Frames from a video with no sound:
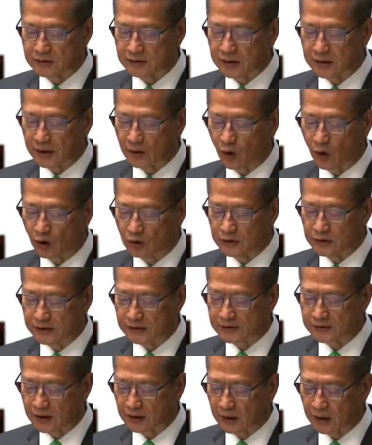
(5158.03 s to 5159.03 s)
The
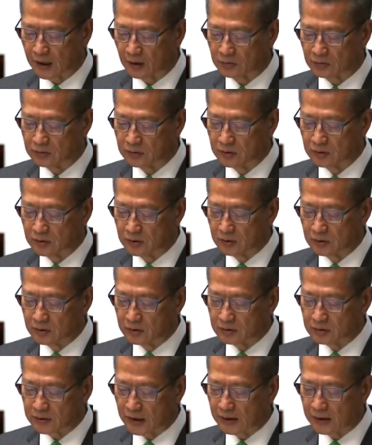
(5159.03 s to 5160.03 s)
above-mentioned adjustments
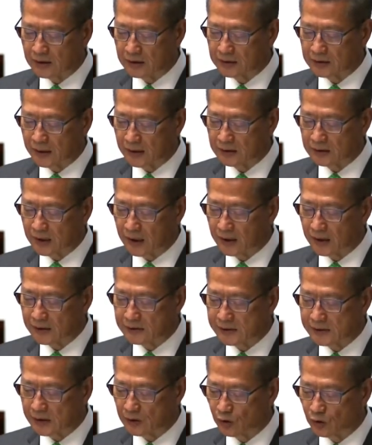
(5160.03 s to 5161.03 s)
have been gazetted
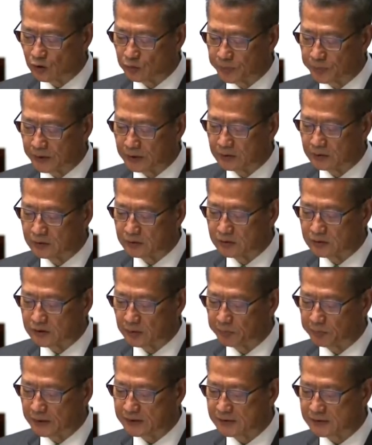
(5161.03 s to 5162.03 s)
for taking effect
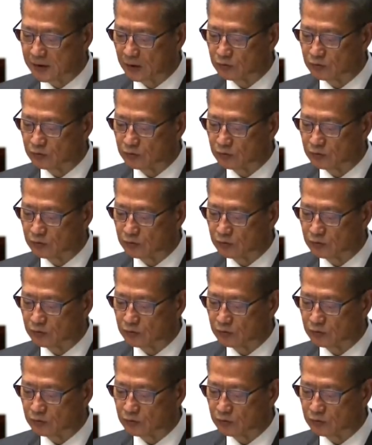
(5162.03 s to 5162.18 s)
today.